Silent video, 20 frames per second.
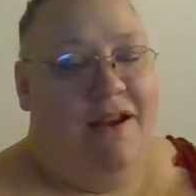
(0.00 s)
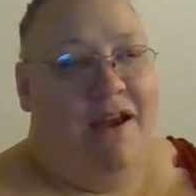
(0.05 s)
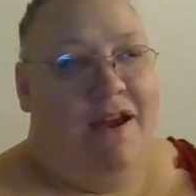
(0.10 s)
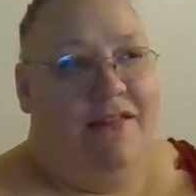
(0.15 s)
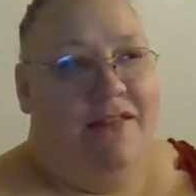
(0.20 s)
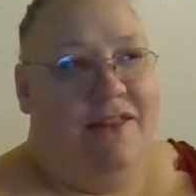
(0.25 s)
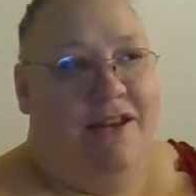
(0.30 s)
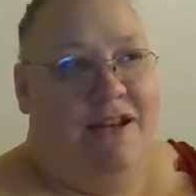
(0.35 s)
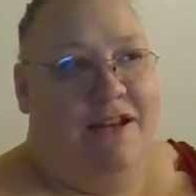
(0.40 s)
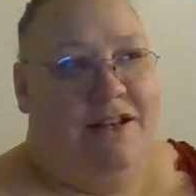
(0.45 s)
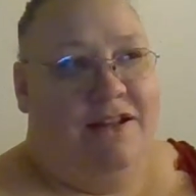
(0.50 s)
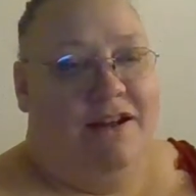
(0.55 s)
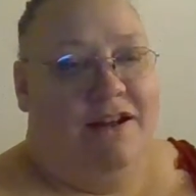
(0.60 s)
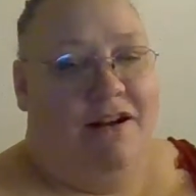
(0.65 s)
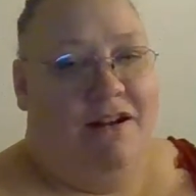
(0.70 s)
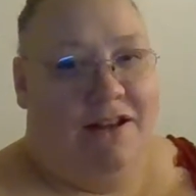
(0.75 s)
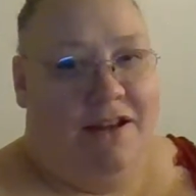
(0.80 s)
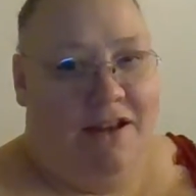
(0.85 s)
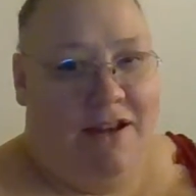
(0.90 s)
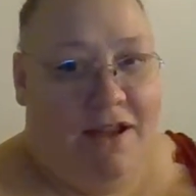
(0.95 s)
And then I did a
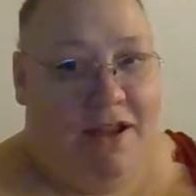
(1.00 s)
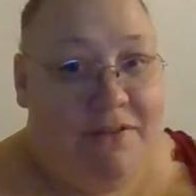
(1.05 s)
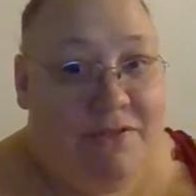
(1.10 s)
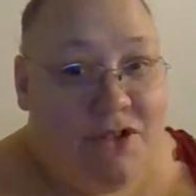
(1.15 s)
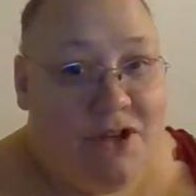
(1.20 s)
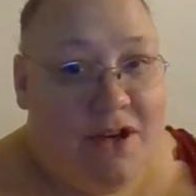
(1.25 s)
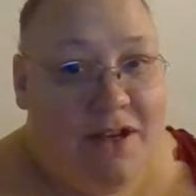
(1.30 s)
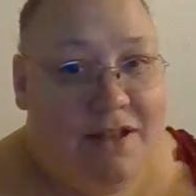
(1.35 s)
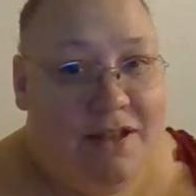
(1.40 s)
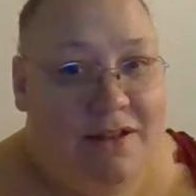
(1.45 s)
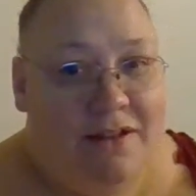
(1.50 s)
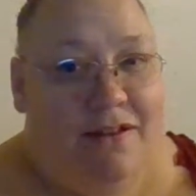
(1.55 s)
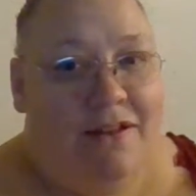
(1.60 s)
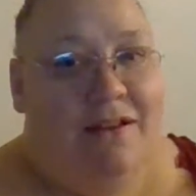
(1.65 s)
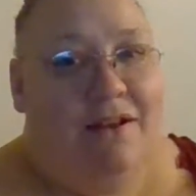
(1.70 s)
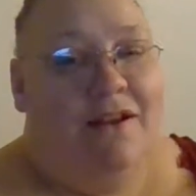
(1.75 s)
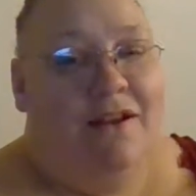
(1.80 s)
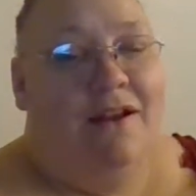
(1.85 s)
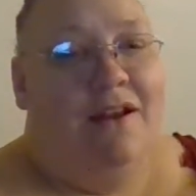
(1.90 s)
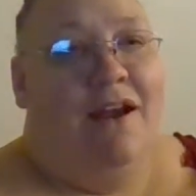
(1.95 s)
hawk and knife trail,
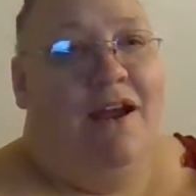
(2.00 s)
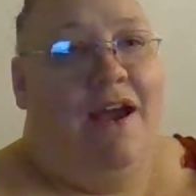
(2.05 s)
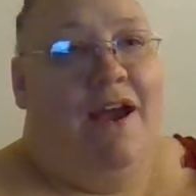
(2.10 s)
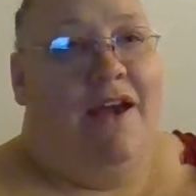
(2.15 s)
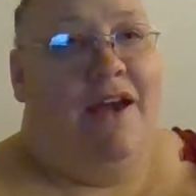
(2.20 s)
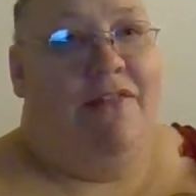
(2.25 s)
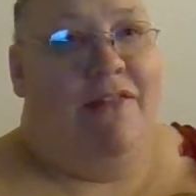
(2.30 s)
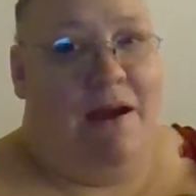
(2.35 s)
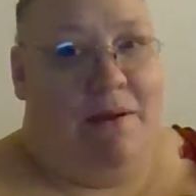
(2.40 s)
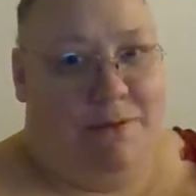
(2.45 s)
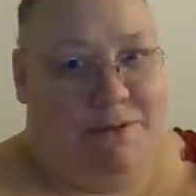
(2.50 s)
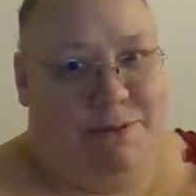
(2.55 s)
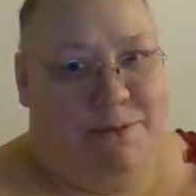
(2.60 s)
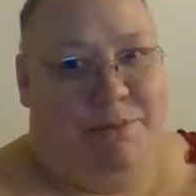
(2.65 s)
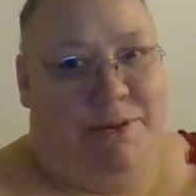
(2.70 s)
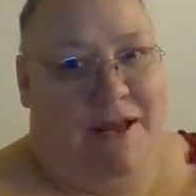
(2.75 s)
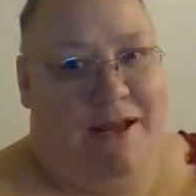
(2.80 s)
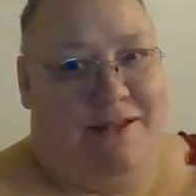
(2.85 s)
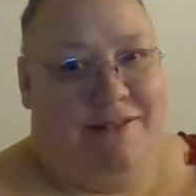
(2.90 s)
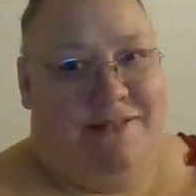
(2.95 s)
and that was a
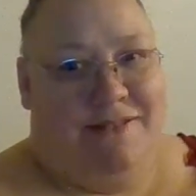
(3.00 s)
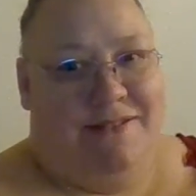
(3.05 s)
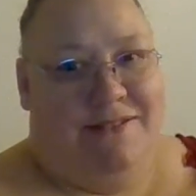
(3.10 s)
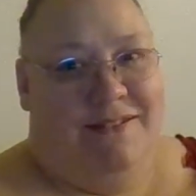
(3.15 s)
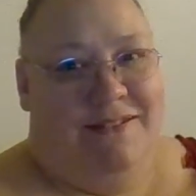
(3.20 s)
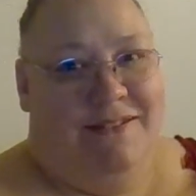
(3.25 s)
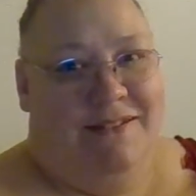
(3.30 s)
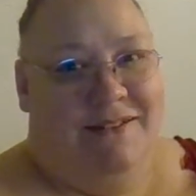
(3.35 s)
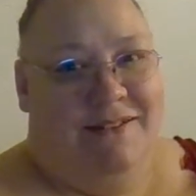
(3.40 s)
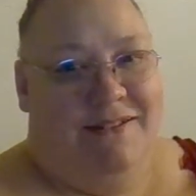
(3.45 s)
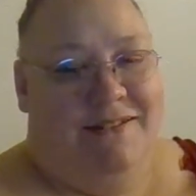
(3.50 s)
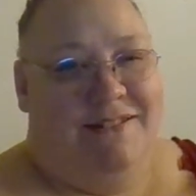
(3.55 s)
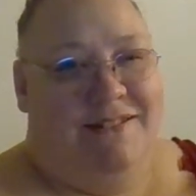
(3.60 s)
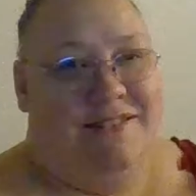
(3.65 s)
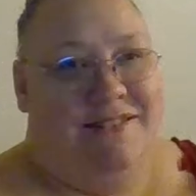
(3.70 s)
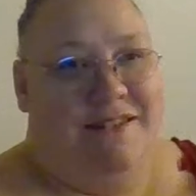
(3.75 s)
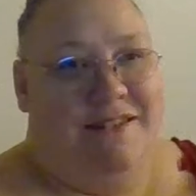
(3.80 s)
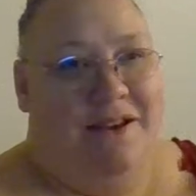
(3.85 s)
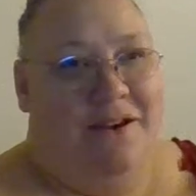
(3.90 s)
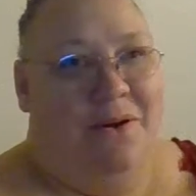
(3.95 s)
blast.
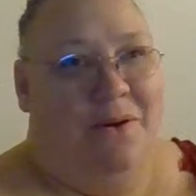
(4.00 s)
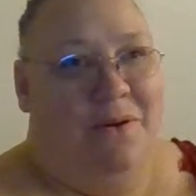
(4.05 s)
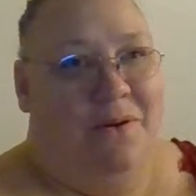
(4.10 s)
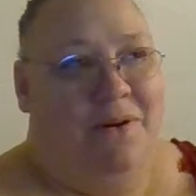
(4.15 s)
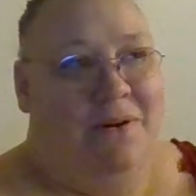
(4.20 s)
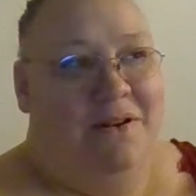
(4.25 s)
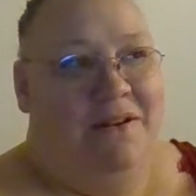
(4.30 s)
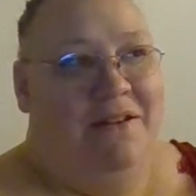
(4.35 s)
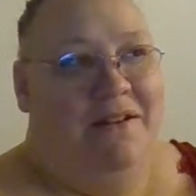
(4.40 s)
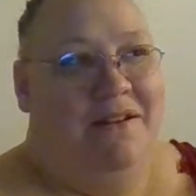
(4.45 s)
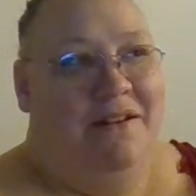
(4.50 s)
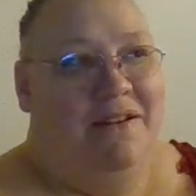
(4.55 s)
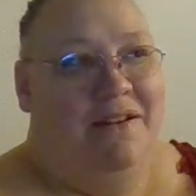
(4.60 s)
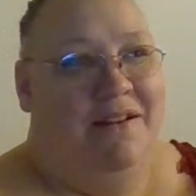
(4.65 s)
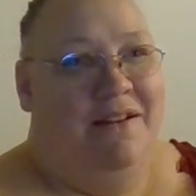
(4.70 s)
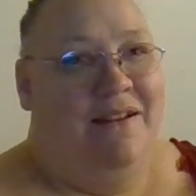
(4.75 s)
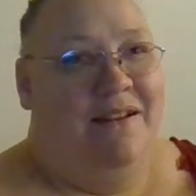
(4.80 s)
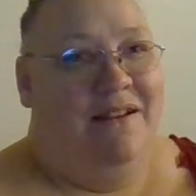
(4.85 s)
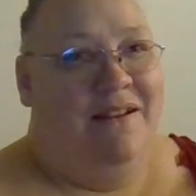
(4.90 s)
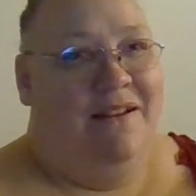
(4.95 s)
So
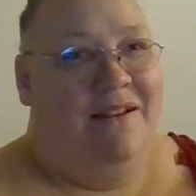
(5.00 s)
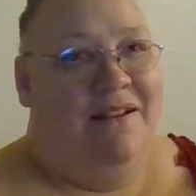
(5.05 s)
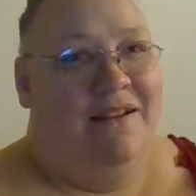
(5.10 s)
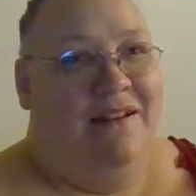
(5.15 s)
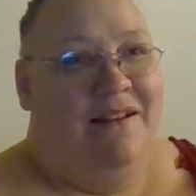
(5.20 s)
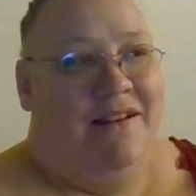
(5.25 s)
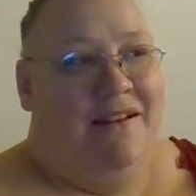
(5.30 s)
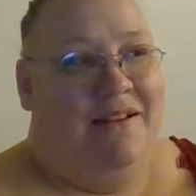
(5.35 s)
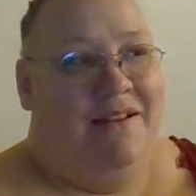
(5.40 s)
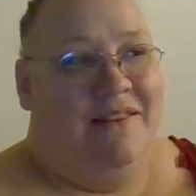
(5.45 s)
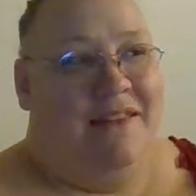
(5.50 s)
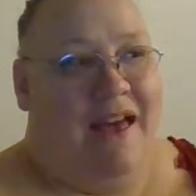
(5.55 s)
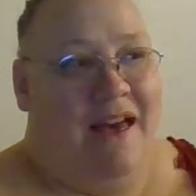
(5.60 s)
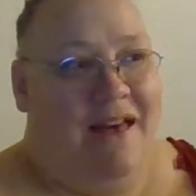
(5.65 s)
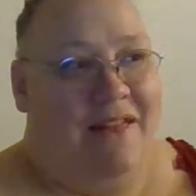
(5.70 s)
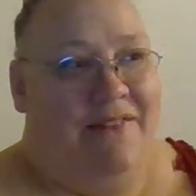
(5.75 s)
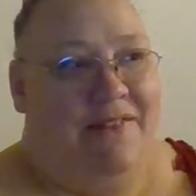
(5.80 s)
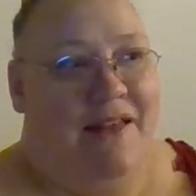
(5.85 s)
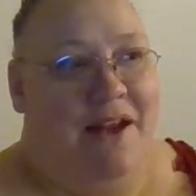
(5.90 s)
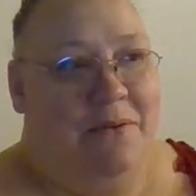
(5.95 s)

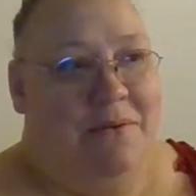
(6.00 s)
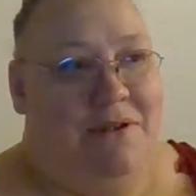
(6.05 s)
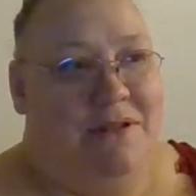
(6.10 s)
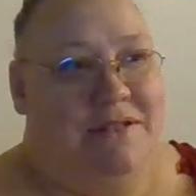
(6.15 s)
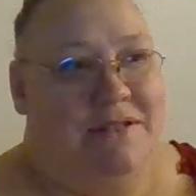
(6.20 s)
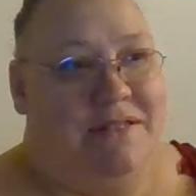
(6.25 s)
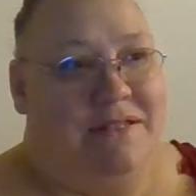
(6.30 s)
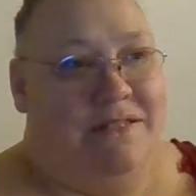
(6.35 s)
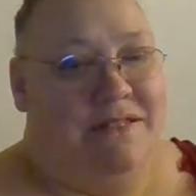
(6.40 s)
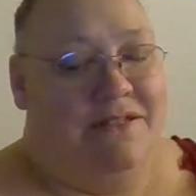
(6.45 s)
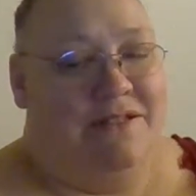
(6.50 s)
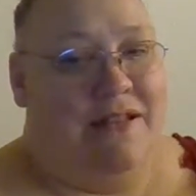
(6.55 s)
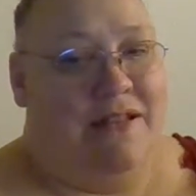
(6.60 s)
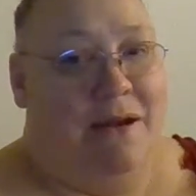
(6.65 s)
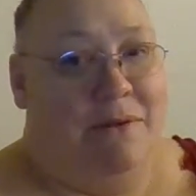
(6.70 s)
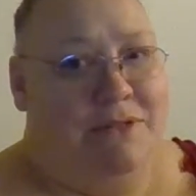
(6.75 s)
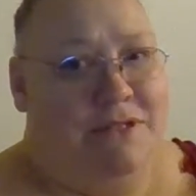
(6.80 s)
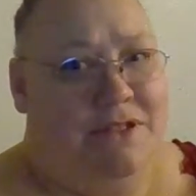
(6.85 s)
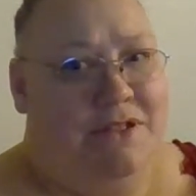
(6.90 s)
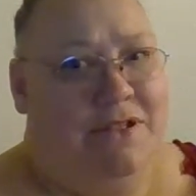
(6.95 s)
yeah, that was
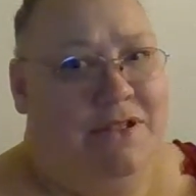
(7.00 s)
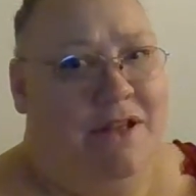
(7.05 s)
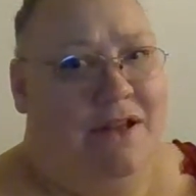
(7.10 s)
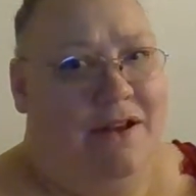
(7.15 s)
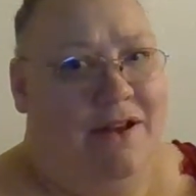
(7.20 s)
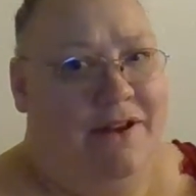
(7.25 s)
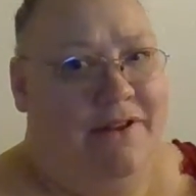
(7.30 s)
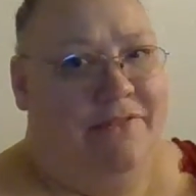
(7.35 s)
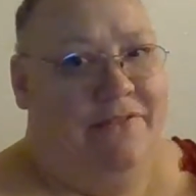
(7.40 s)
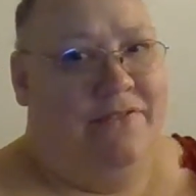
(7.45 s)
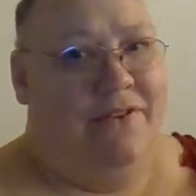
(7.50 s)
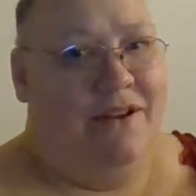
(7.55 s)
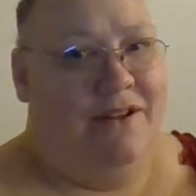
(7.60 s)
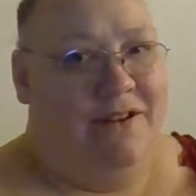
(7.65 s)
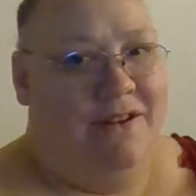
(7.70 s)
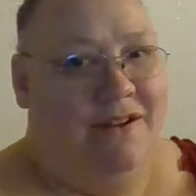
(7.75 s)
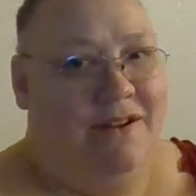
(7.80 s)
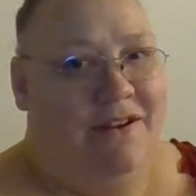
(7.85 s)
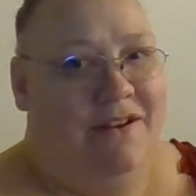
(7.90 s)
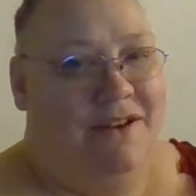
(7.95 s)
a lot of fun.
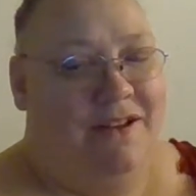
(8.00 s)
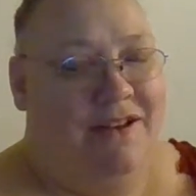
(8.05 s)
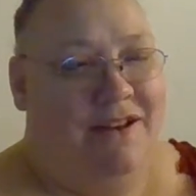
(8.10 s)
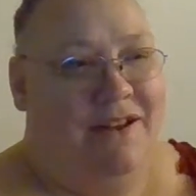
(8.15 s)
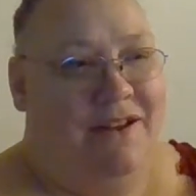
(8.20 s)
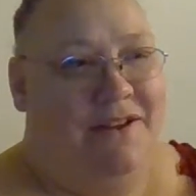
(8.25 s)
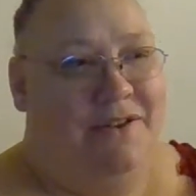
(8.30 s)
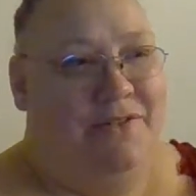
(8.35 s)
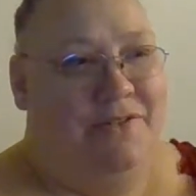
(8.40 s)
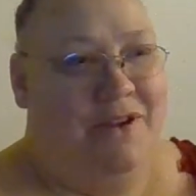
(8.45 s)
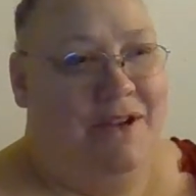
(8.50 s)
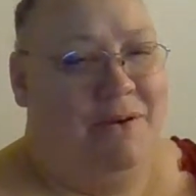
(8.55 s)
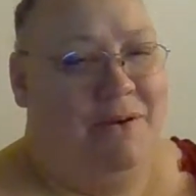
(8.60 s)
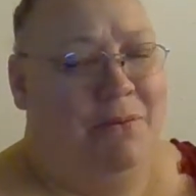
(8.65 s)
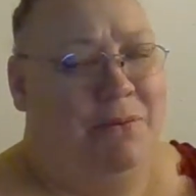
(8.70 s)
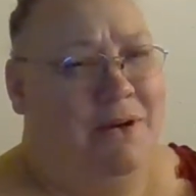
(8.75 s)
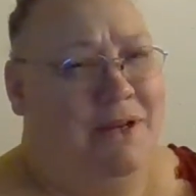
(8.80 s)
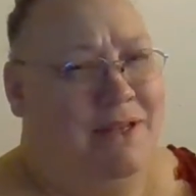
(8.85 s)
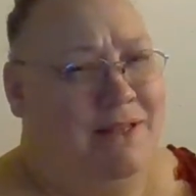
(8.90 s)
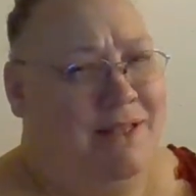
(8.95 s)
Hawk and knife. I
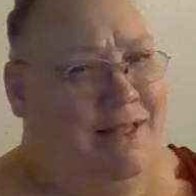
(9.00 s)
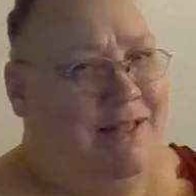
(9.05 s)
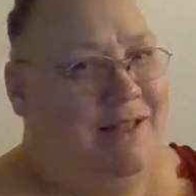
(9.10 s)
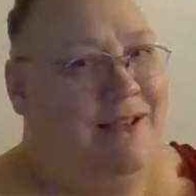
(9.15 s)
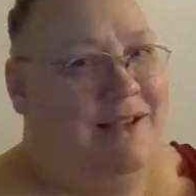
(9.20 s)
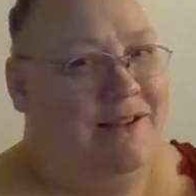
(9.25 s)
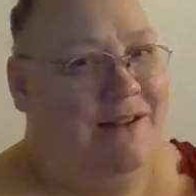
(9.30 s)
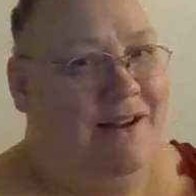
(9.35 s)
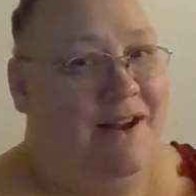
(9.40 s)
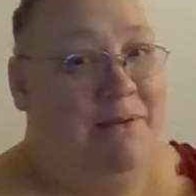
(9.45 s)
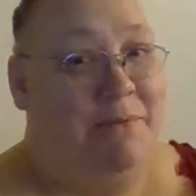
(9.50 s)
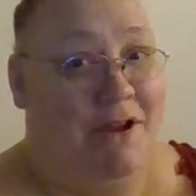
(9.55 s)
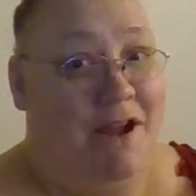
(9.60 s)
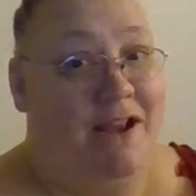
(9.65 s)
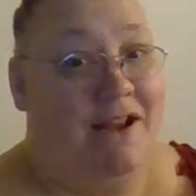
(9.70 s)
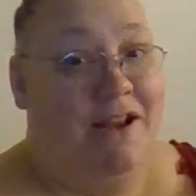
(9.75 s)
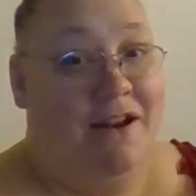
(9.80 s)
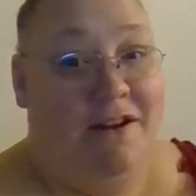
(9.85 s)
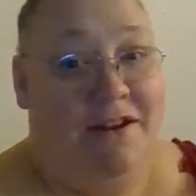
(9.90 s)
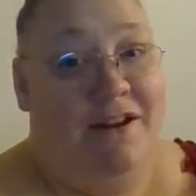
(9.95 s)
really like. I
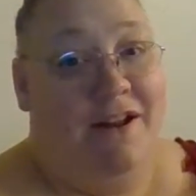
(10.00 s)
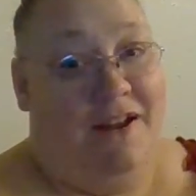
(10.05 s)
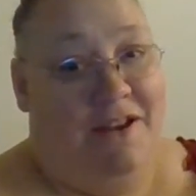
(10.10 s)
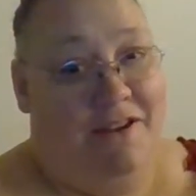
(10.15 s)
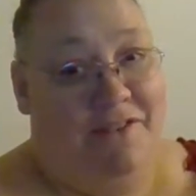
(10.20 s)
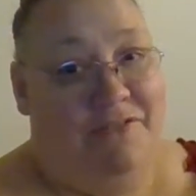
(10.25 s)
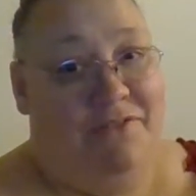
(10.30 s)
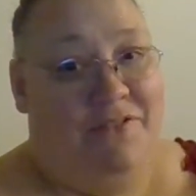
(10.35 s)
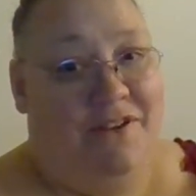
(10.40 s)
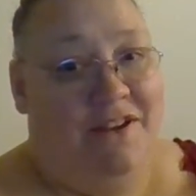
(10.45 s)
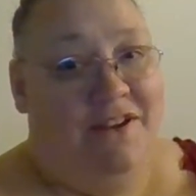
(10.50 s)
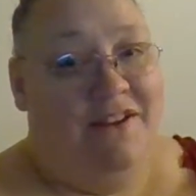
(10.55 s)
got a knife.